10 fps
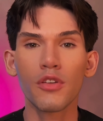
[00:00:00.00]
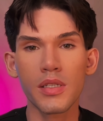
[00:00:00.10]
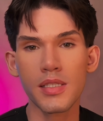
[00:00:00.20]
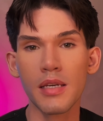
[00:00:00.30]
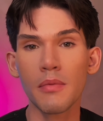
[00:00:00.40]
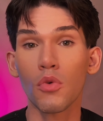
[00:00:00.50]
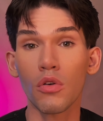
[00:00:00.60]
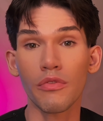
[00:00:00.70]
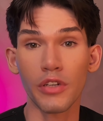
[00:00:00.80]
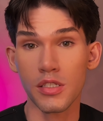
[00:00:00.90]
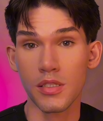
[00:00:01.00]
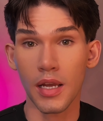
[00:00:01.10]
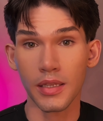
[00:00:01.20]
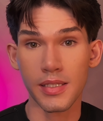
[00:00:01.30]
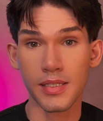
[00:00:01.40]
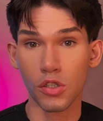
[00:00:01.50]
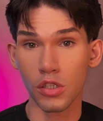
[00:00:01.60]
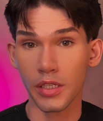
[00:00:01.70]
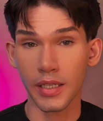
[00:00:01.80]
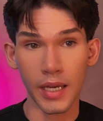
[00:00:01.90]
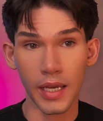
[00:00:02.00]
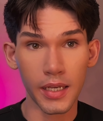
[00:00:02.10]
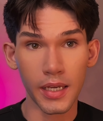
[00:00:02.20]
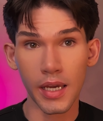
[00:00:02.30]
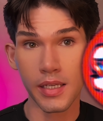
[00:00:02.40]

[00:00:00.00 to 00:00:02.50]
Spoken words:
want to see more videos like this, including hair care,